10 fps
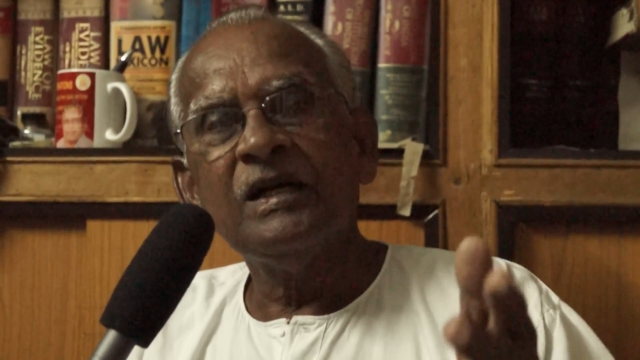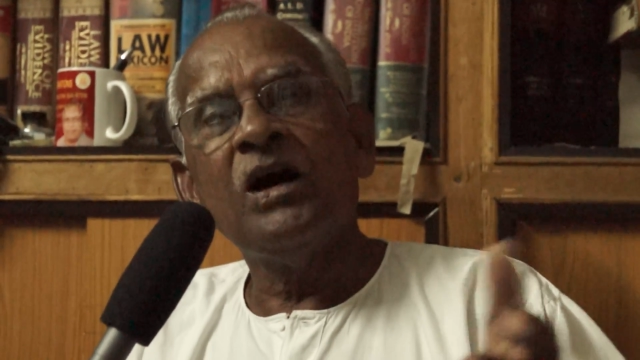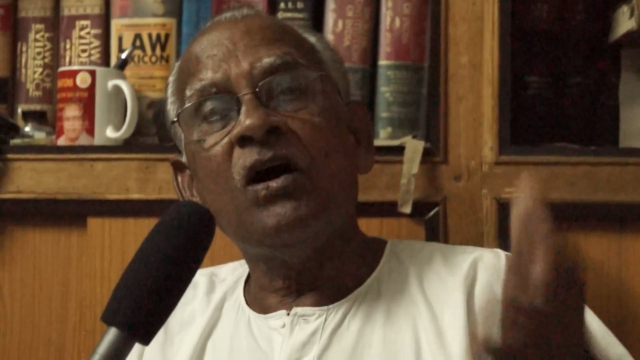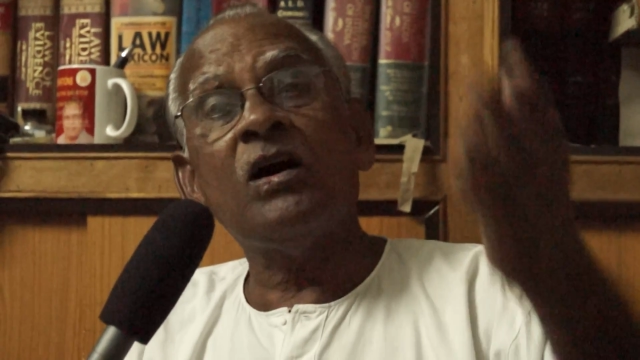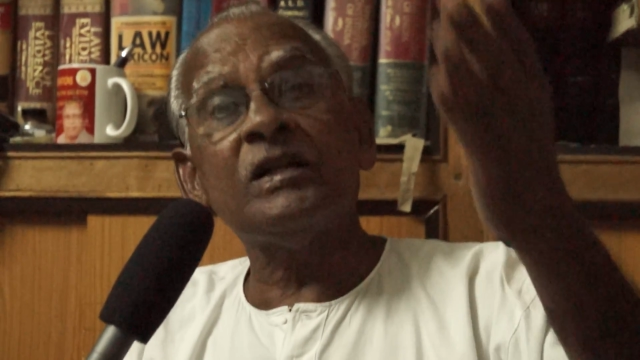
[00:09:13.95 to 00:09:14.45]

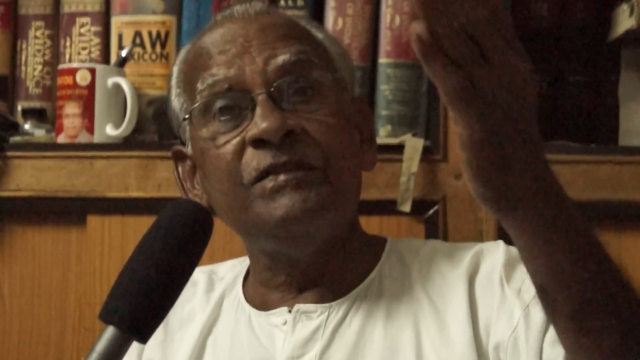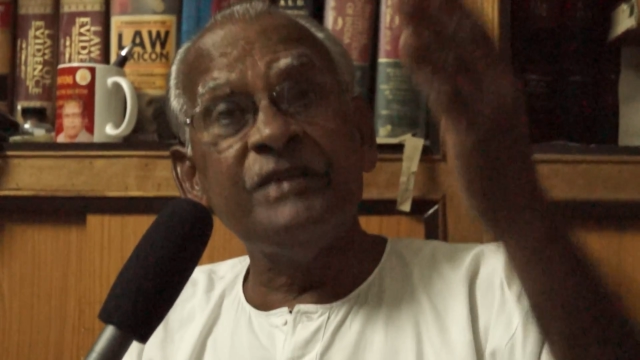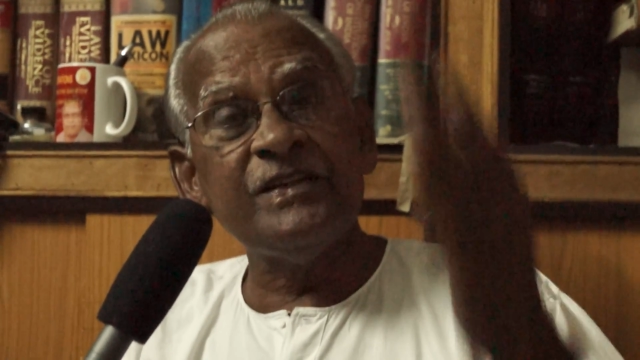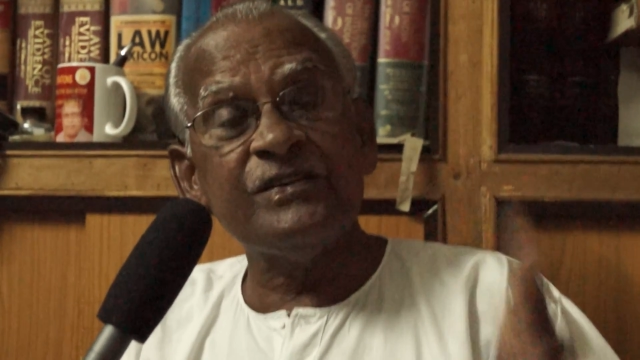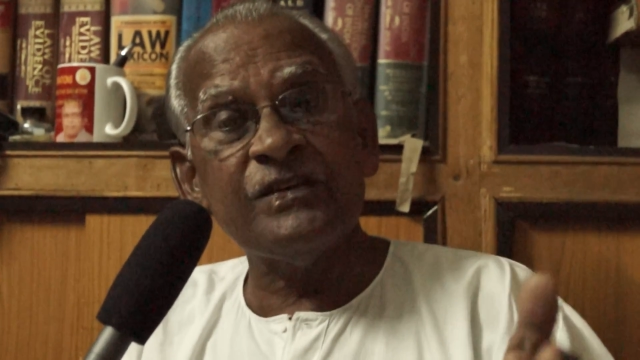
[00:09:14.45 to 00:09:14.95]
or the
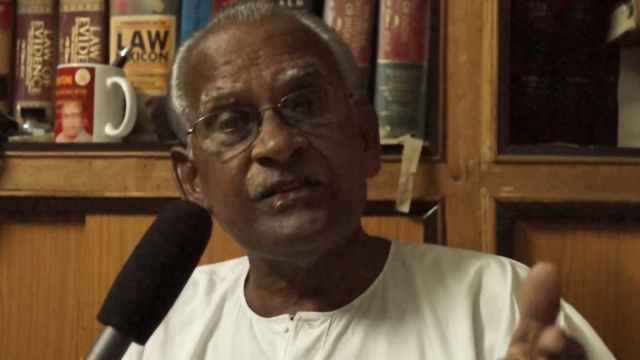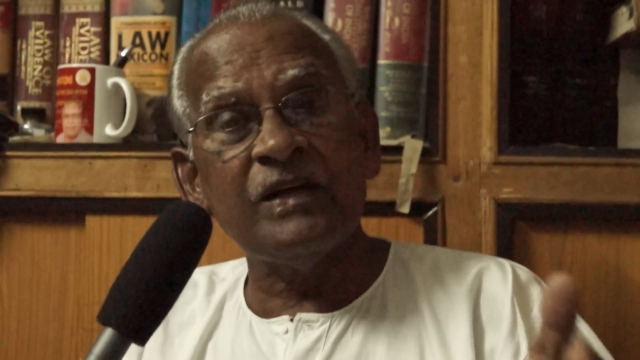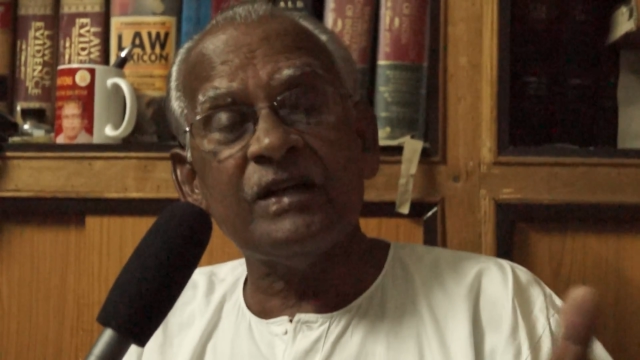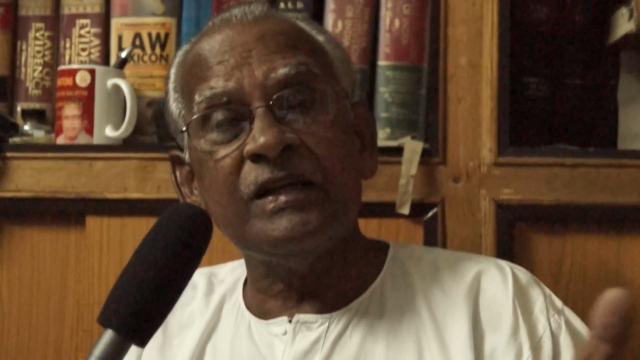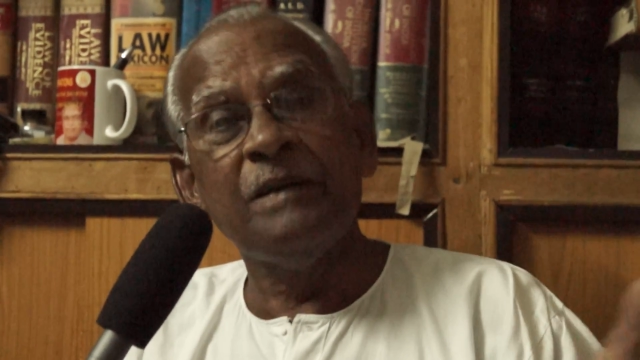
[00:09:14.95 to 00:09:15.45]
witnesses
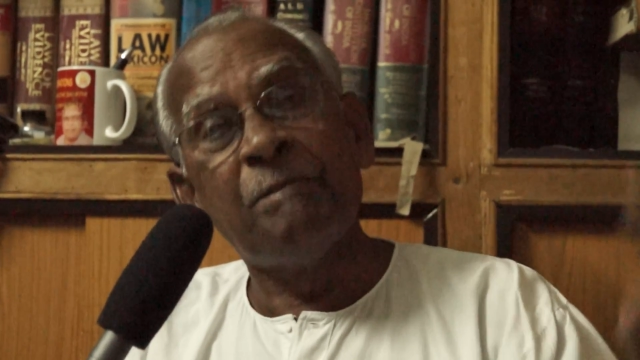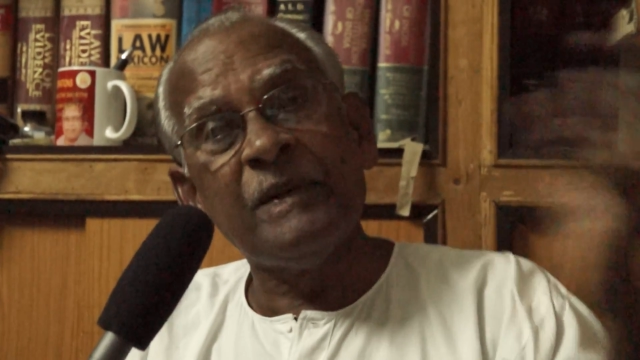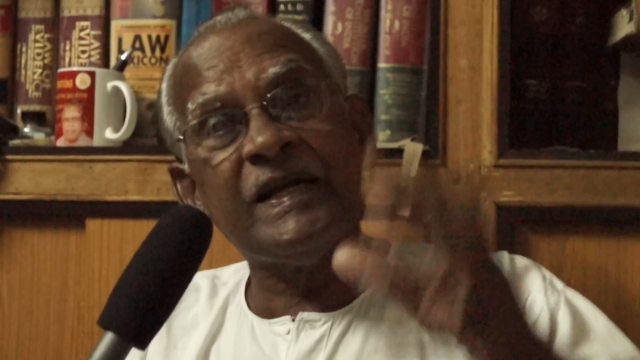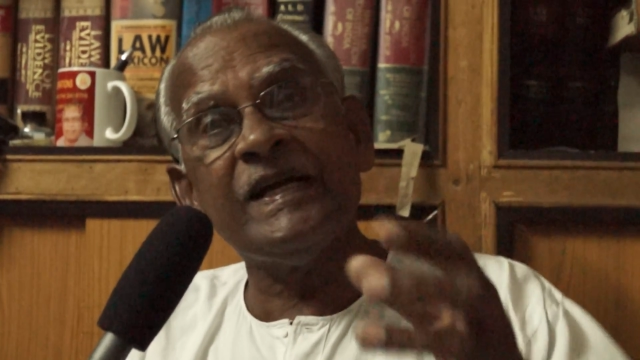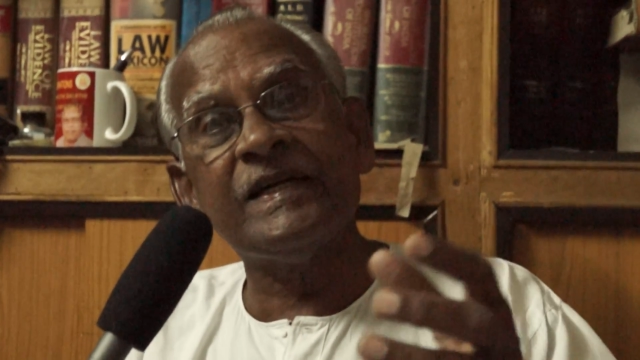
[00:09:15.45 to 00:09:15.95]
are
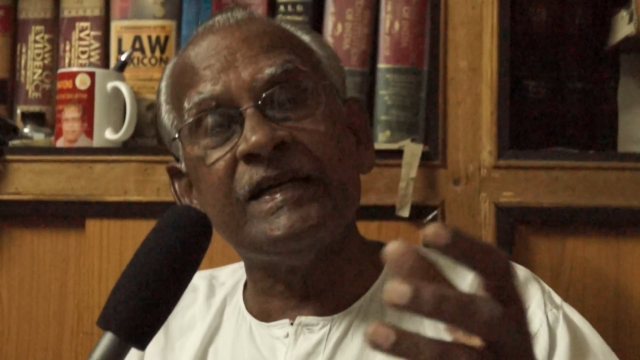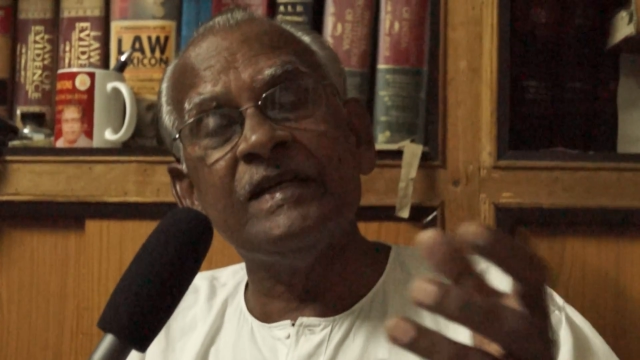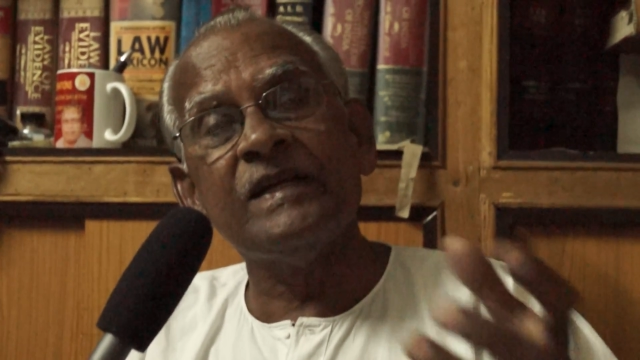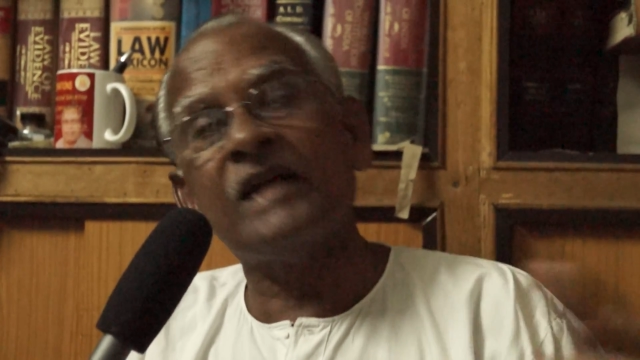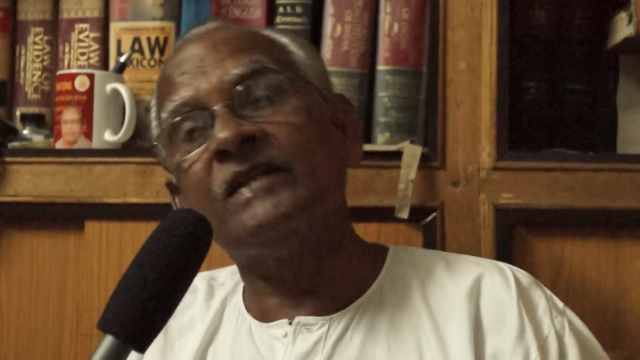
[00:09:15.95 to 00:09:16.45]
implicated
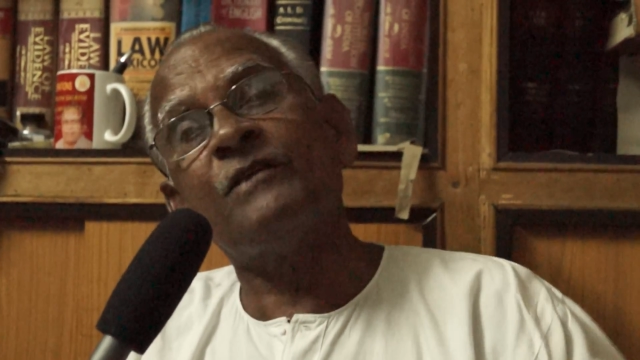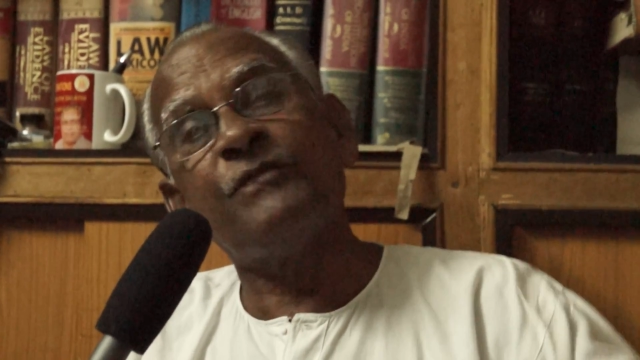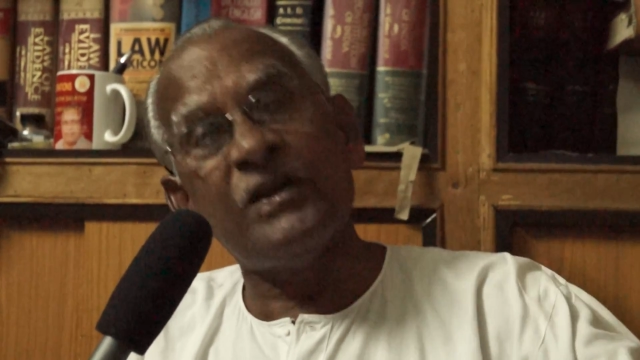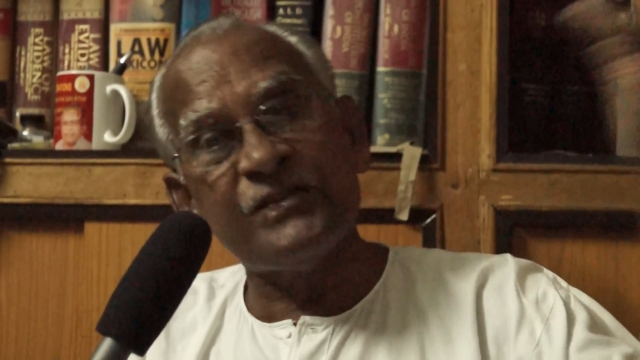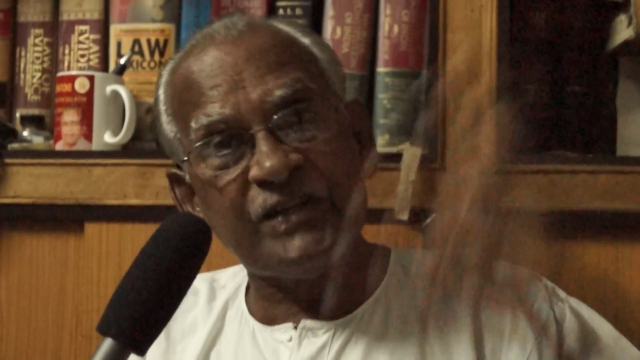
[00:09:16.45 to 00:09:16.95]
in another
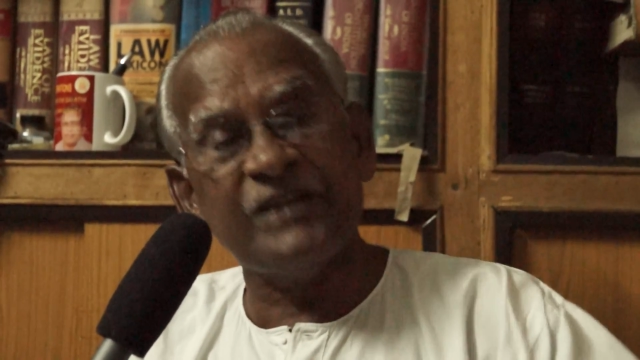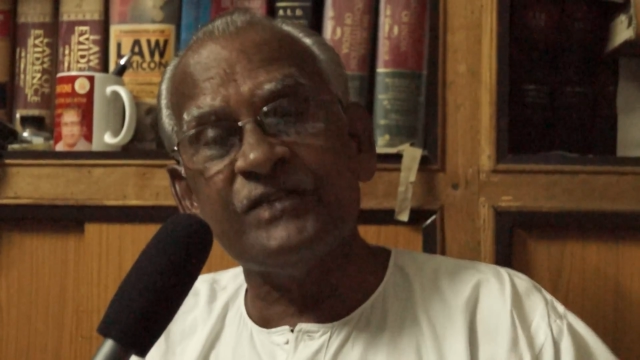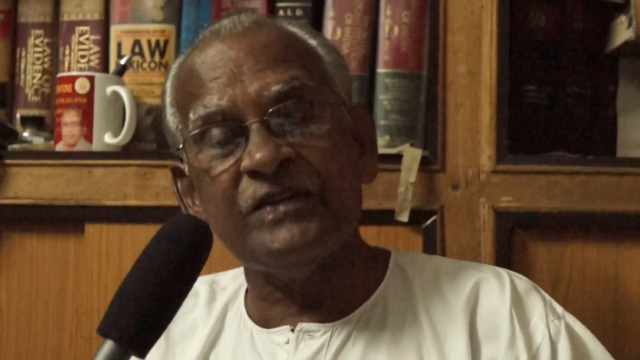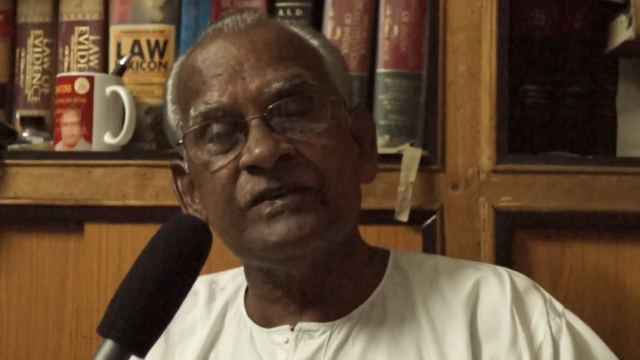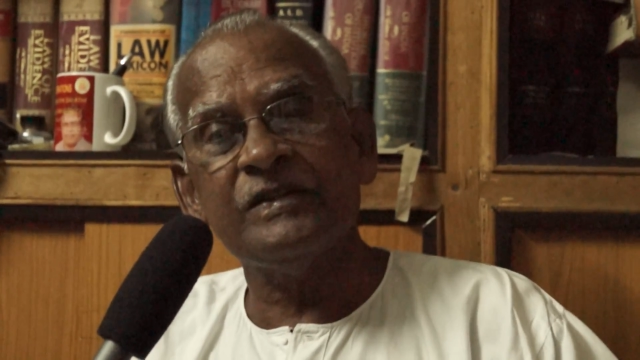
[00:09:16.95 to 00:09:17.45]
false
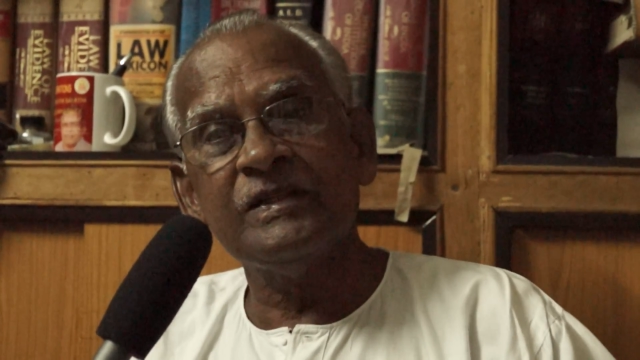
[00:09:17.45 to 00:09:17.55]
cases,